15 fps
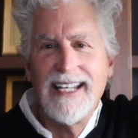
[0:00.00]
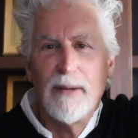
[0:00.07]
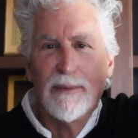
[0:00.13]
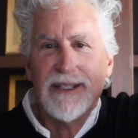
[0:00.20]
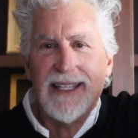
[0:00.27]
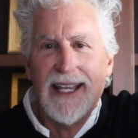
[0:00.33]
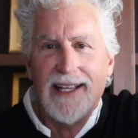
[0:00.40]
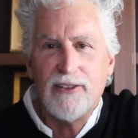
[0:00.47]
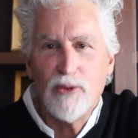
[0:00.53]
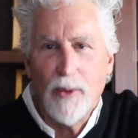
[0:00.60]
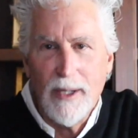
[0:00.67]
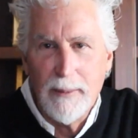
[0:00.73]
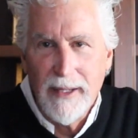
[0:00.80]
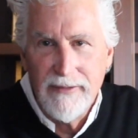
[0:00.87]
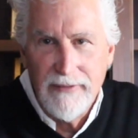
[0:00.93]
number 10 is
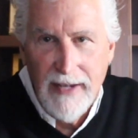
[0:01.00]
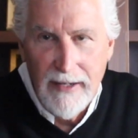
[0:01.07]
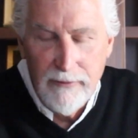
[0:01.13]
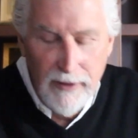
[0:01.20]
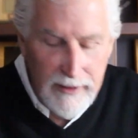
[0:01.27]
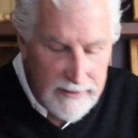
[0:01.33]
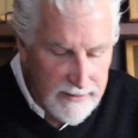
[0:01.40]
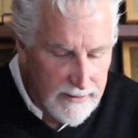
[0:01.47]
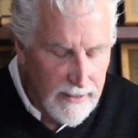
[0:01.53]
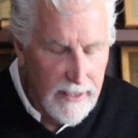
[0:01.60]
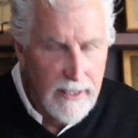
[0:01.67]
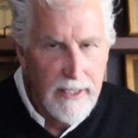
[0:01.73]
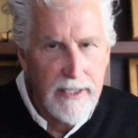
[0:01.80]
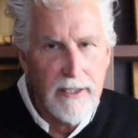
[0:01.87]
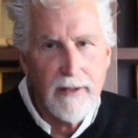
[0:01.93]
one of my favorites.
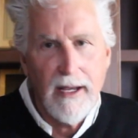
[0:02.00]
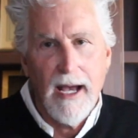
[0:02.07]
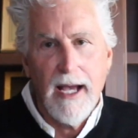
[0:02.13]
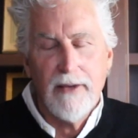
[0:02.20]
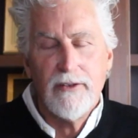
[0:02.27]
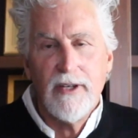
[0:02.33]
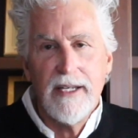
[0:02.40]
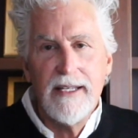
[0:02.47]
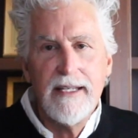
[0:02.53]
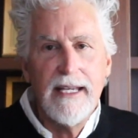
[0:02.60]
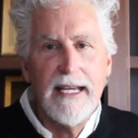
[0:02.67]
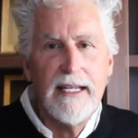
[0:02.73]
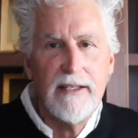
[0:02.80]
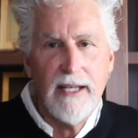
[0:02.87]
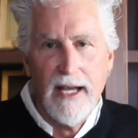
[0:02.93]
You guys, you
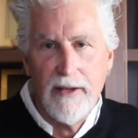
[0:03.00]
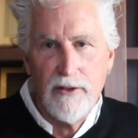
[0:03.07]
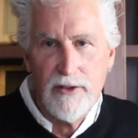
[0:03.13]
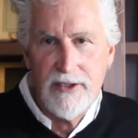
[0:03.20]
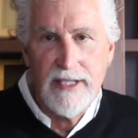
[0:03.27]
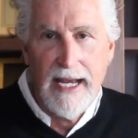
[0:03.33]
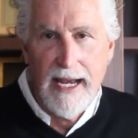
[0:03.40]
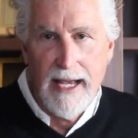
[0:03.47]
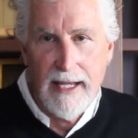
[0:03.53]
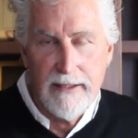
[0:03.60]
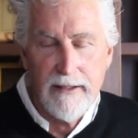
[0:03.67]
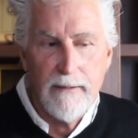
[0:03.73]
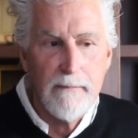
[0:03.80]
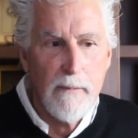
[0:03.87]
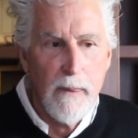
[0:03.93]
need to
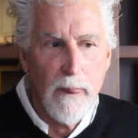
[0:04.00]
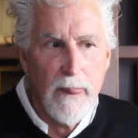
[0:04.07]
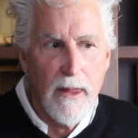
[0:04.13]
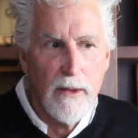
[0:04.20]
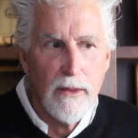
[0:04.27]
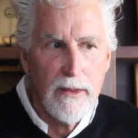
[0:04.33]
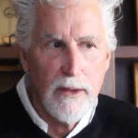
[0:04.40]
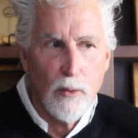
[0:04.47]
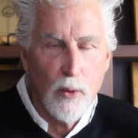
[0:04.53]
understand the